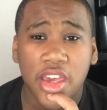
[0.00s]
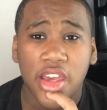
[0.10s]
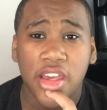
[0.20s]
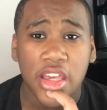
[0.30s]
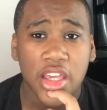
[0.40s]

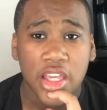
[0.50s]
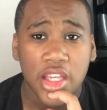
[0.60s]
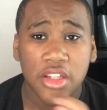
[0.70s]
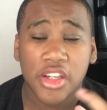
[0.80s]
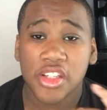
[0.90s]
And
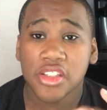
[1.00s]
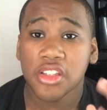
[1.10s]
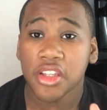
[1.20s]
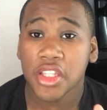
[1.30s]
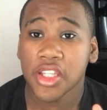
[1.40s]
cause
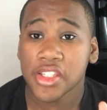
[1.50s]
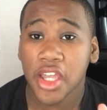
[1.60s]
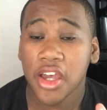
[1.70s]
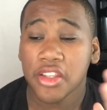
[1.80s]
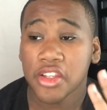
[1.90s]
the
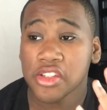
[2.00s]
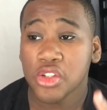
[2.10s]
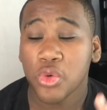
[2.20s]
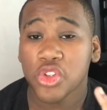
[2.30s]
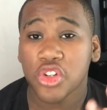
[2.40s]
design, this
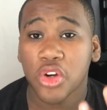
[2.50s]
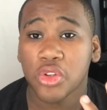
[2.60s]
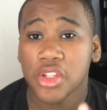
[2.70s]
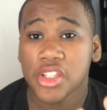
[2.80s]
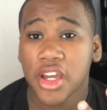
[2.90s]
new intro
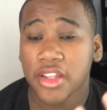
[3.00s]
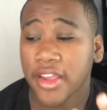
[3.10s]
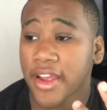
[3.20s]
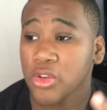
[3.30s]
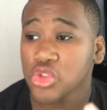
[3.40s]
design
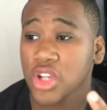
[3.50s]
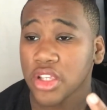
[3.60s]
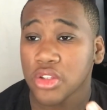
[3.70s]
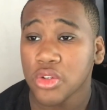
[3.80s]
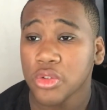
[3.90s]
that I was
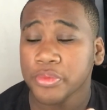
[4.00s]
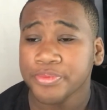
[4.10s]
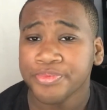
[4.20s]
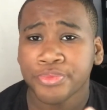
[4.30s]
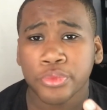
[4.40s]
trying to do,
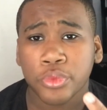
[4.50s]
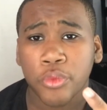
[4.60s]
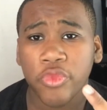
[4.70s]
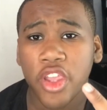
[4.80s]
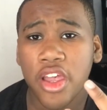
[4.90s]

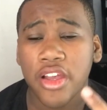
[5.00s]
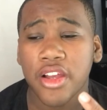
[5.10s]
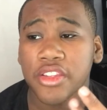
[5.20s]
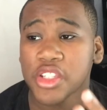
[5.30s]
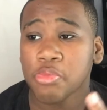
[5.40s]

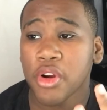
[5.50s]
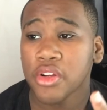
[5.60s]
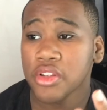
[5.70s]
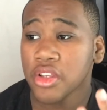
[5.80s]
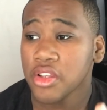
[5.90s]
this part,
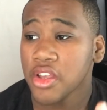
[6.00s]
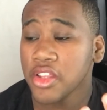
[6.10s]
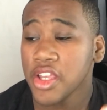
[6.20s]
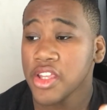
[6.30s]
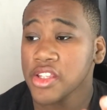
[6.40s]
it
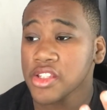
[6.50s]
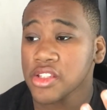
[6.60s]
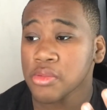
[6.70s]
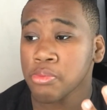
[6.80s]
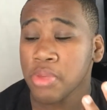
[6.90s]

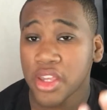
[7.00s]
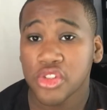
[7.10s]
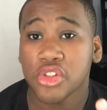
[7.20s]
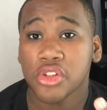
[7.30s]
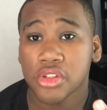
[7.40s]
needs
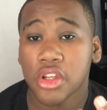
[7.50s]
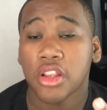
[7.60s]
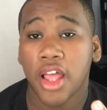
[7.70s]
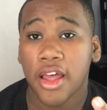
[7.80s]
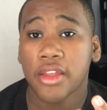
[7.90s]
pictures a
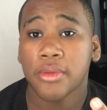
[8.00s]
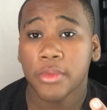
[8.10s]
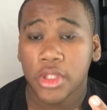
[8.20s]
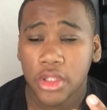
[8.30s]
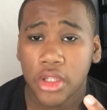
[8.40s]
lot.
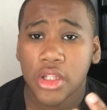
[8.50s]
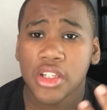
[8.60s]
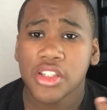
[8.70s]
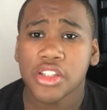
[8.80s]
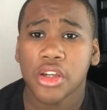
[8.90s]

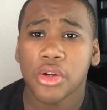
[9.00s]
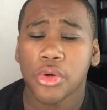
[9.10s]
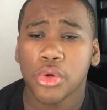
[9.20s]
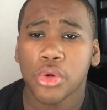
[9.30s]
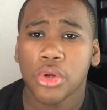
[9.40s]

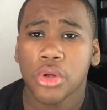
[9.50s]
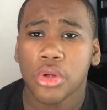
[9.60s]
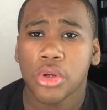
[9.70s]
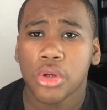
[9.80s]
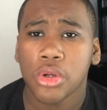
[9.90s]
So
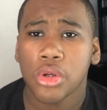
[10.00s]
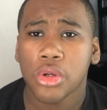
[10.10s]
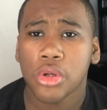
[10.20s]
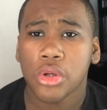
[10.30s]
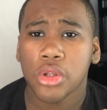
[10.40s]

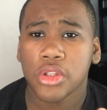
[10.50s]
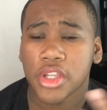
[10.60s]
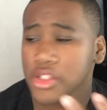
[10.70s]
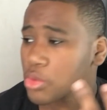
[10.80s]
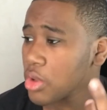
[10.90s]

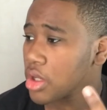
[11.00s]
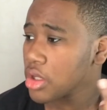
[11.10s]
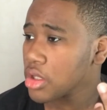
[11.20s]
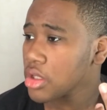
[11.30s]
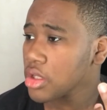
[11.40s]
that's why.